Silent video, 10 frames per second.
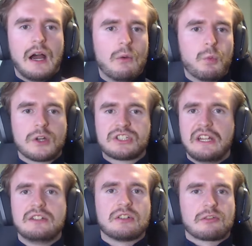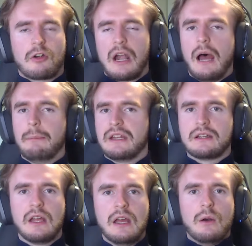what changes are happening
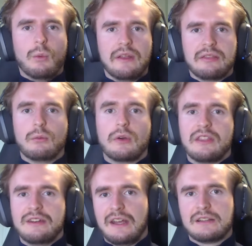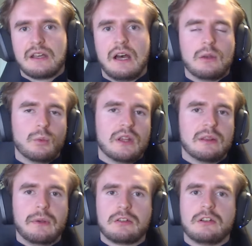with the data and with the
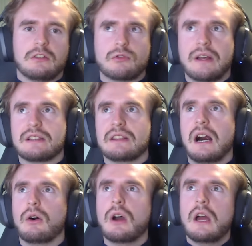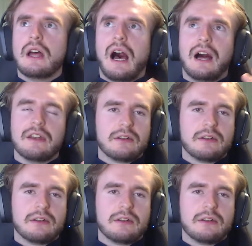business right now, and